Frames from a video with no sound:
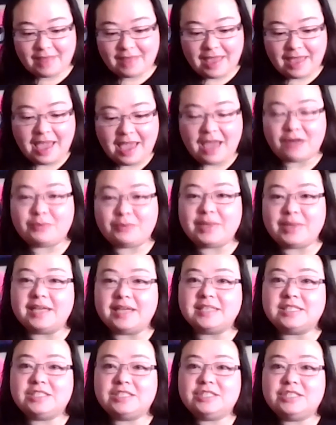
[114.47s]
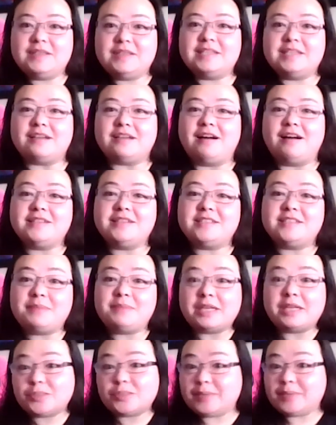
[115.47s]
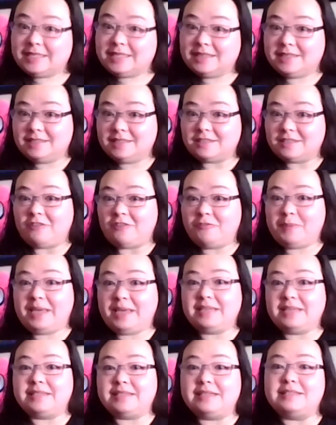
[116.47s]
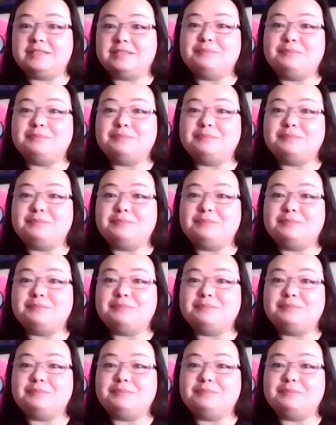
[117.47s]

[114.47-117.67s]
And we like to do this on some exquisitely soft bases.